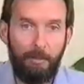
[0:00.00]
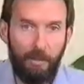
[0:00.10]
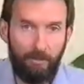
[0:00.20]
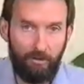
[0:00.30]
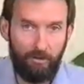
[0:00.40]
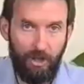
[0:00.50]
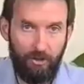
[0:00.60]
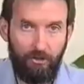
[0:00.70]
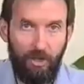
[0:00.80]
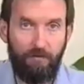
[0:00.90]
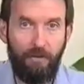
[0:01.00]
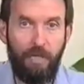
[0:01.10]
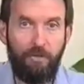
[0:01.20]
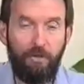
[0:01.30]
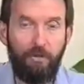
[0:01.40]
couple of exercises I
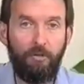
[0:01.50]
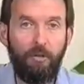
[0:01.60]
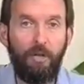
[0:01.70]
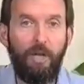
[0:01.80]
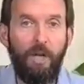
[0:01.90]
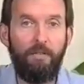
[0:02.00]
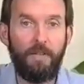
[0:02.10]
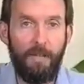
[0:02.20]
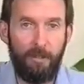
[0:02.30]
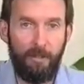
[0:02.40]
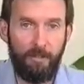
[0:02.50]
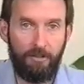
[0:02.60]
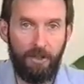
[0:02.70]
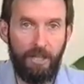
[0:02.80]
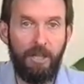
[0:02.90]
find useful in overcoming
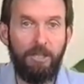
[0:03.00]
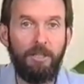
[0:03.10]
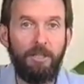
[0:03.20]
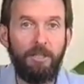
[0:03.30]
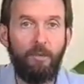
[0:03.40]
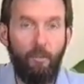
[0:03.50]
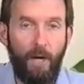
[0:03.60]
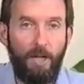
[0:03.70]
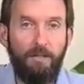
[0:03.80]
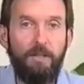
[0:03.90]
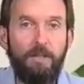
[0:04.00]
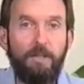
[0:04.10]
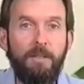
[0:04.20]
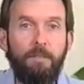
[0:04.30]
this are, 1,